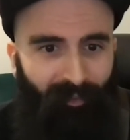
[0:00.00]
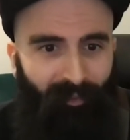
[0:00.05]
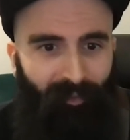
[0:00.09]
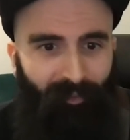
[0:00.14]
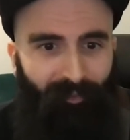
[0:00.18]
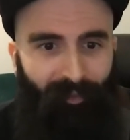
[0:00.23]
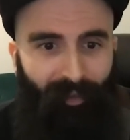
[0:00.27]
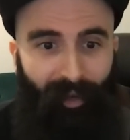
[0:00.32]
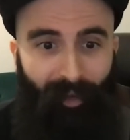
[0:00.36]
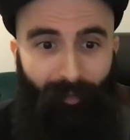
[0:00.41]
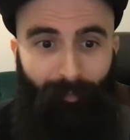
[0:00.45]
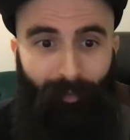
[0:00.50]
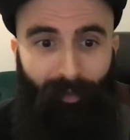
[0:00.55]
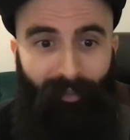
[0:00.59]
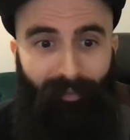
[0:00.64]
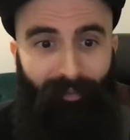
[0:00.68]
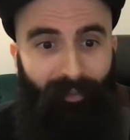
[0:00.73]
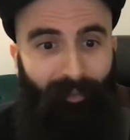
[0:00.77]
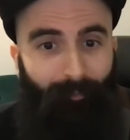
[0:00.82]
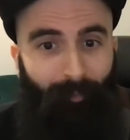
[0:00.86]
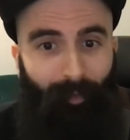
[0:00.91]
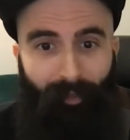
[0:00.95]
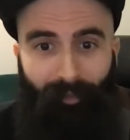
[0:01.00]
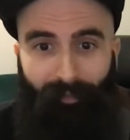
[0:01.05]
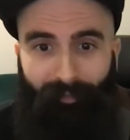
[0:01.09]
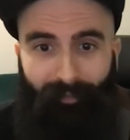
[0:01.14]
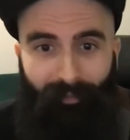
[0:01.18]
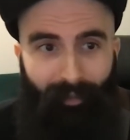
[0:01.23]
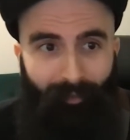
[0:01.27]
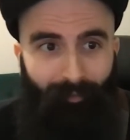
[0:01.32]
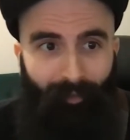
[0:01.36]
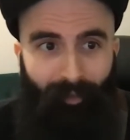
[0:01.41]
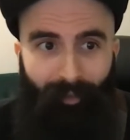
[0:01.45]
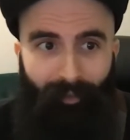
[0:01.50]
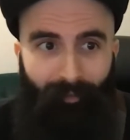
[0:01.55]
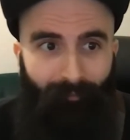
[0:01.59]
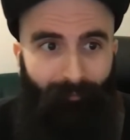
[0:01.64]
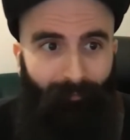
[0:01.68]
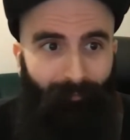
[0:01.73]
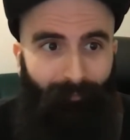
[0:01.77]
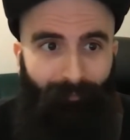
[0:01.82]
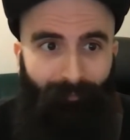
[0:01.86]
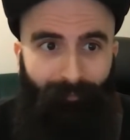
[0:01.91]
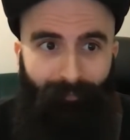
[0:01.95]
then I play D minus
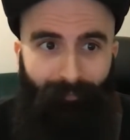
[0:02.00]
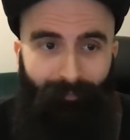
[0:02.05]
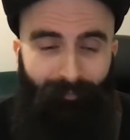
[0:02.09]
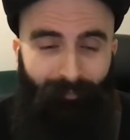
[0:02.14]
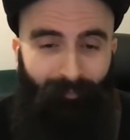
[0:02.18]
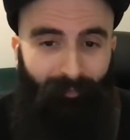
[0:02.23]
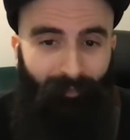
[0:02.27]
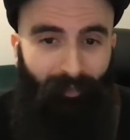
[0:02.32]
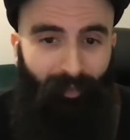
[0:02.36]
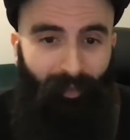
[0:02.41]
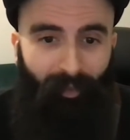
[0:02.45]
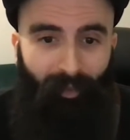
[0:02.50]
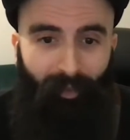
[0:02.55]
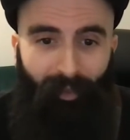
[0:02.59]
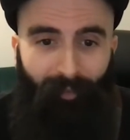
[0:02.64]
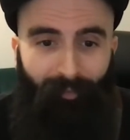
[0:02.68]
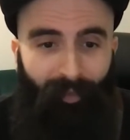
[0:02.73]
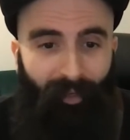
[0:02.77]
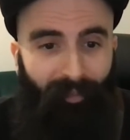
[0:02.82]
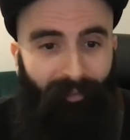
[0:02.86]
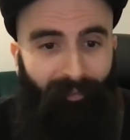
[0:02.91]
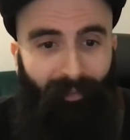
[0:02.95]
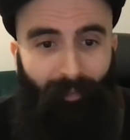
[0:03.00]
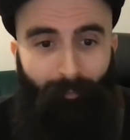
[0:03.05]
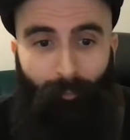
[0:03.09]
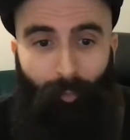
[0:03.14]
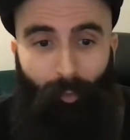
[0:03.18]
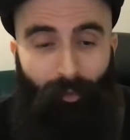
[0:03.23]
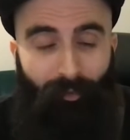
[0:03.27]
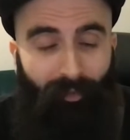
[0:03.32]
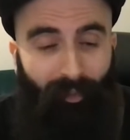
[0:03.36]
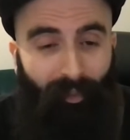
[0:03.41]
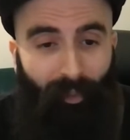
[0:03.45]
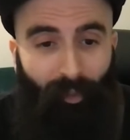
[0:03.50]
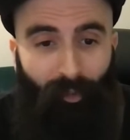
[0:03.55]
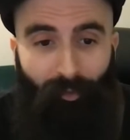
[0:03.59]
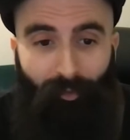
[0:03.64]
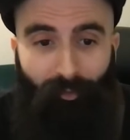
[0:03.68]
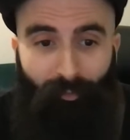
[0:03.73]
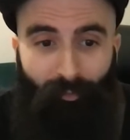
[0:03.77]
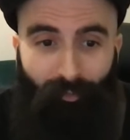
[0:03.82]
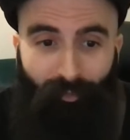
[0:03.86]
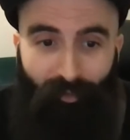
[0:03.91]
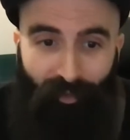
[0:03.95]
7, then at some point I go
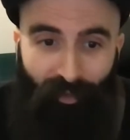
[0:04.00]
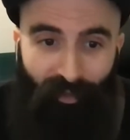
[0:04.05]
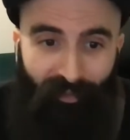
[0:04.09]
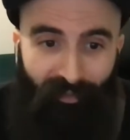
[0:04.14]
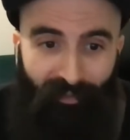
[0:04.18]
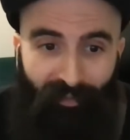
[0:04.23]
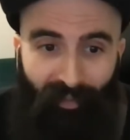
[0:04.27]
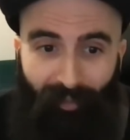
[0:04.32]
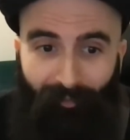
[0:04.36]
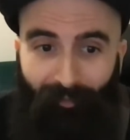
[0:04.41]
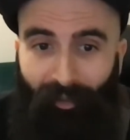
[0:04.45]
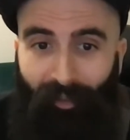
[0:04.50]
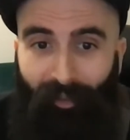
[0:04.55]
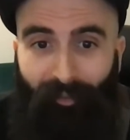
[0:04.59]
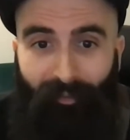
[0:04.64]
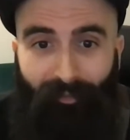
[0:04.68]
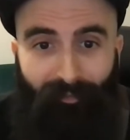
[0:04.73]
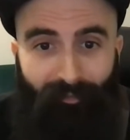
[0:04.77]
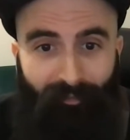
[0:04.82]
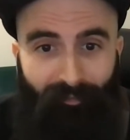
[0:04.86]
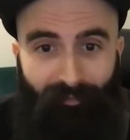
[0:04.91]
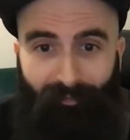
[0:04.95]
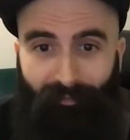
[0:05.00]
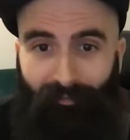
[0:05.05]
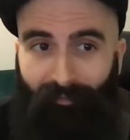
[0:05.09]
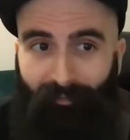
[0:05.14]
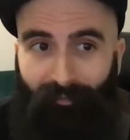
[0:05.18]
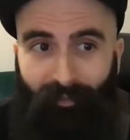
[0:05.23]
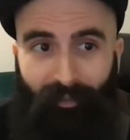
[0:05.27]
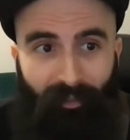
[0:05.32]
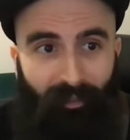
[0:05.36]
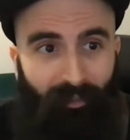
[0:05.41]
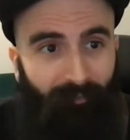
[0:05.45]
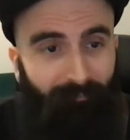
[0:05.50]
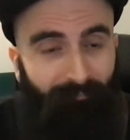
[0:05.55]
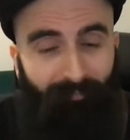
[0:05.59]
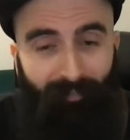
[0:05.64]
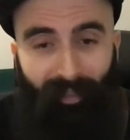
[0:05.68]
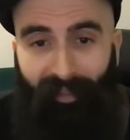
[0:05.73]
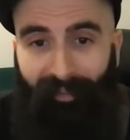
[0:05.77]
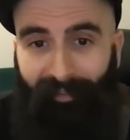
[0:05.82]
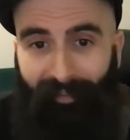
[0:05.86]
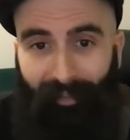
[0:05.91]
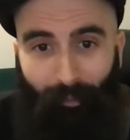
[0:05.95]
to G7.
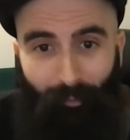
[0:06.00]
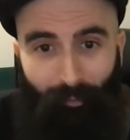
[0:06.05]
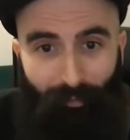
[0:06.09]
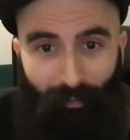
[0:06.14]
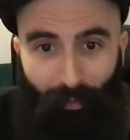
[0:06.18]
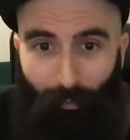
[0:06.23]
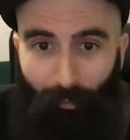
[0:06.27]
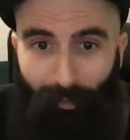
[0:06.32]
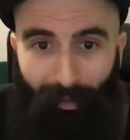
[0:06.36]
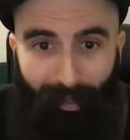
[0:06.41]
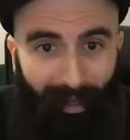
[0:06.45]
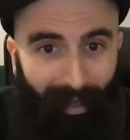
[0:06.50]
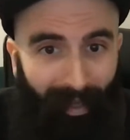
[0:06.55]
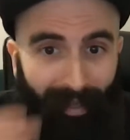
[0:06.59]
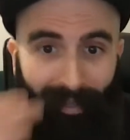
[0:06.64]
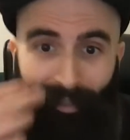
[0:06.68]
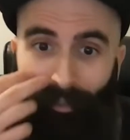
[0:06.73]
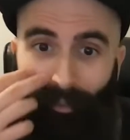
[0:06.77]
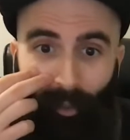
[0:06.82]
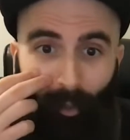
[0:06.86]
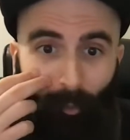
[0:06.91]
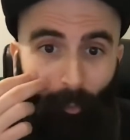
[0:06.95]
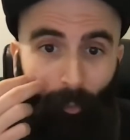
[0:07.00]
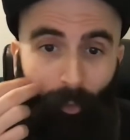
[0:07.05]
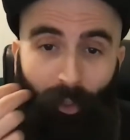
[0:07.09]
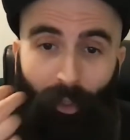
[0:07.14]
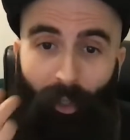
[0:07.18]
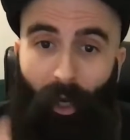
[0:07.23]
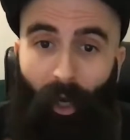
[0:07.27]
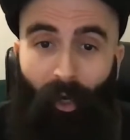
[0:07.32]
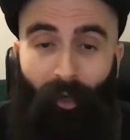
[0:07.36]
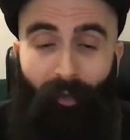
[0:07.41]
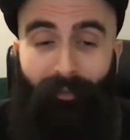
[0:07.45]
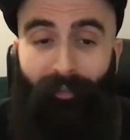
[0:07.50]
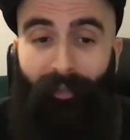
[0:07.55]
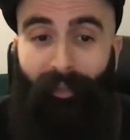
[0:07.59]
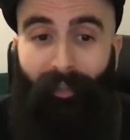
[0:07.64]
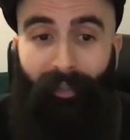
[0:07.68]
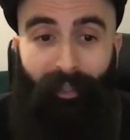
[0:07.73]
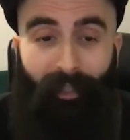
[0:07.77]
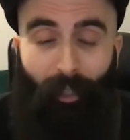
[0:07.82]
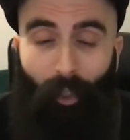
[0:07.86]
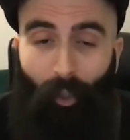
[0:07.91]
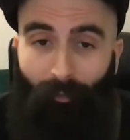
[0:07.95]
That sounds okay, we are in the
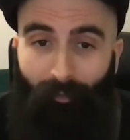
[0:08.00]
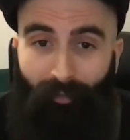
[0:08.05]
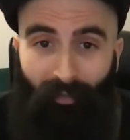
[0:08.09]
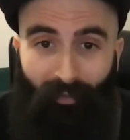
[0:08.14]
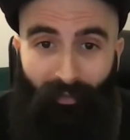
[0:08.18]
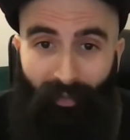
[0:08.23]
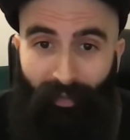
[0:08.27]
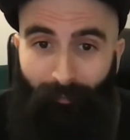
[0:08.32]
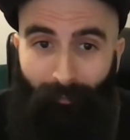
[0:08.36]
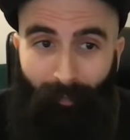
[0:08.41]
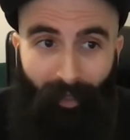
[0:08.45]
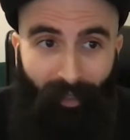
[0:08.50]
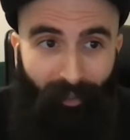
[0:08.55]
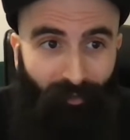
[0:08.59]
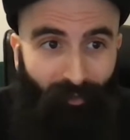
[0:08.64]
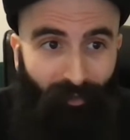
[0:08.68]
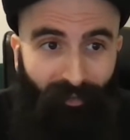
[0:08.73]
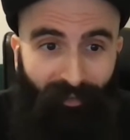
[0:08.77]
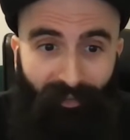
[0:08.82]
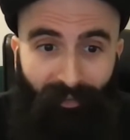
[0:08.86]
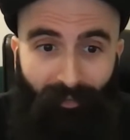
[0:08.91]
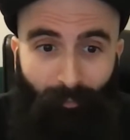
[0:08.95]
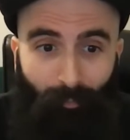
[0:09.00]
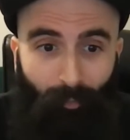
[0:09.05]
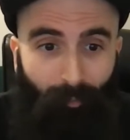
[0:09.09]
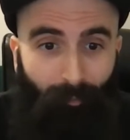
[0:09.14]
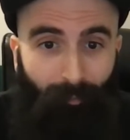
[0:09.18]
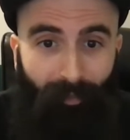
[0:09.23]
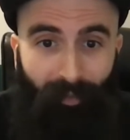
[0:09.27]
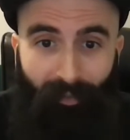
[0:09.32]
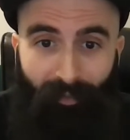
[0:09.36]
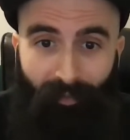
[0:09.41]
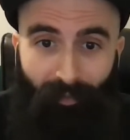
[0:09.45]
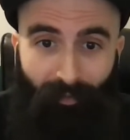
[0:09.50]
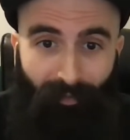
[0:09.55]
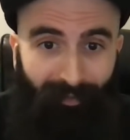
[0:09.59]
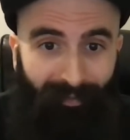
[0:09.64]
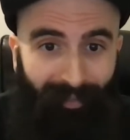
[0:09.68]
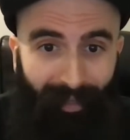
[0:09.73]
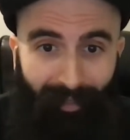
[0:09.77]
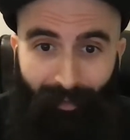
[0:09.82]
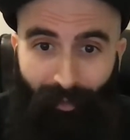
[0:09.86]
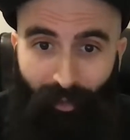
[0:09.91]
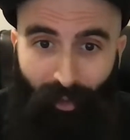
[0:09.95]
key of C major, and this will be the
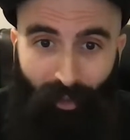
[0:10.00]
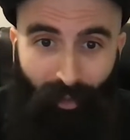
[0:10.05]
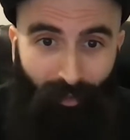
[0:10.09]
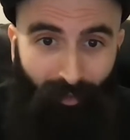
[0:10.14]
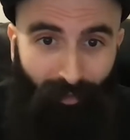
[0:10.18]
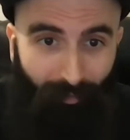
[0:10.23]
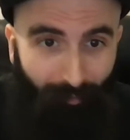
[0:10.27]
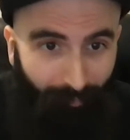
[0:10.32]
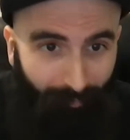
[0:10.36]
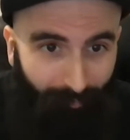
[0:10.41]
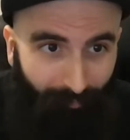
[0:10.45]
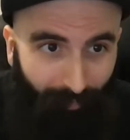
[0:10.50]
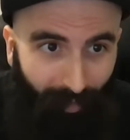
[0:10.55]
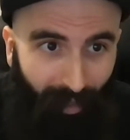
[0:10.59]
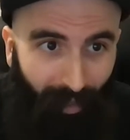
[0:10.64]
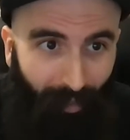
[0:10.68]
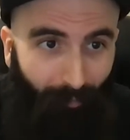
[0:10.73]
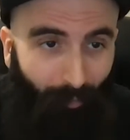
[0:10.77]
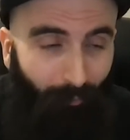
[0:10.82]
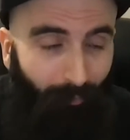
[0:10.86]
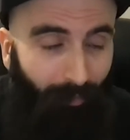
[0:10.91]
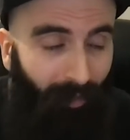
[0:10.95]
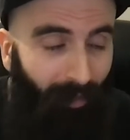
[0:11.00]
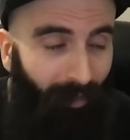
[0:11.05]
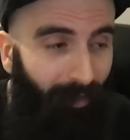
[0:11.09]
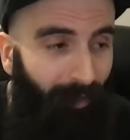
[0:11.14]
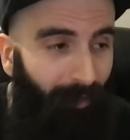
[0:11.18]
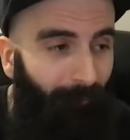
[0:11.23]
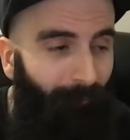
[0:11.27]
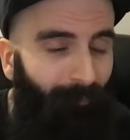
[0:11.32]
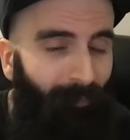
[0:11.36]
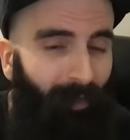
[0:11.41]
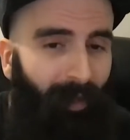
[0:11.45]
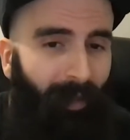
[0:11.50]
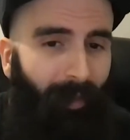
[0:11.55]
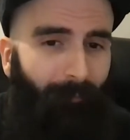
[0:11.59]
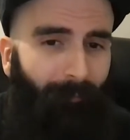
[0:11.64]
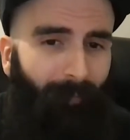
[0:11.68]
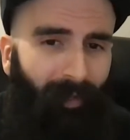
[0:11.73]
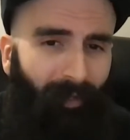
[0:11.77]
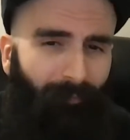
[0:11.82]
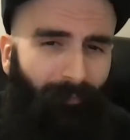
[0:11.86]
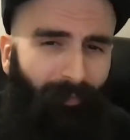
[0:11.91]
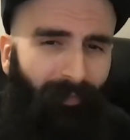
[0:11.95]
tension, the 5 of the key.
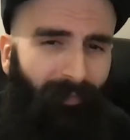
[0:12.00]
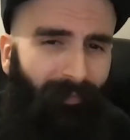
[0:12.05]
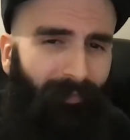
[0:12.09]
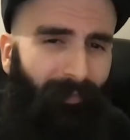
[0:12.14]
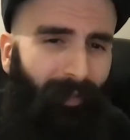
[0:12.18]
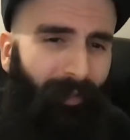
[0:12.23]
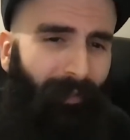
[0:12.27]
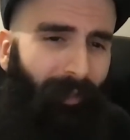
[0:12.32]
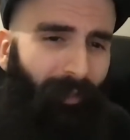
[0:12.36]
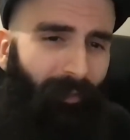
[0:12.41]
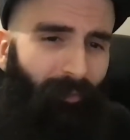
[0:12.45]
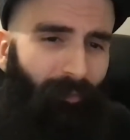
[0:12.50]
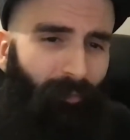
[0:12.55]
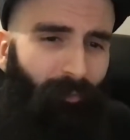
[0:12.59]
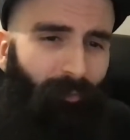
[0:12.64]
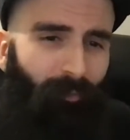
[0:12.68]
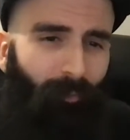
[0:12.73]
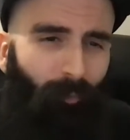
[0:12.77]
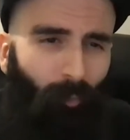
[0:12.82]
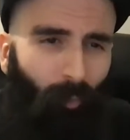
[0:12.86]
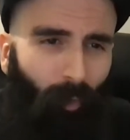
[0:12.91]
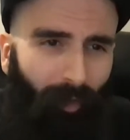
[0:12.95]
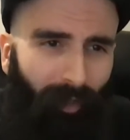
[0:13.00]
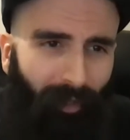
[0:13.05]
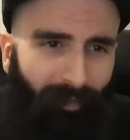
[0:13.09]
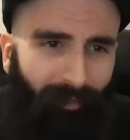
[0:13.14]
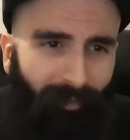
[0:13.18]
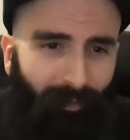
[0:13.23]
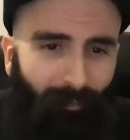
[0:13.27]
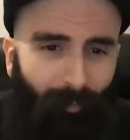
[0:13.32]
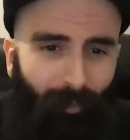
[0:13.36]
But if instead I do what I did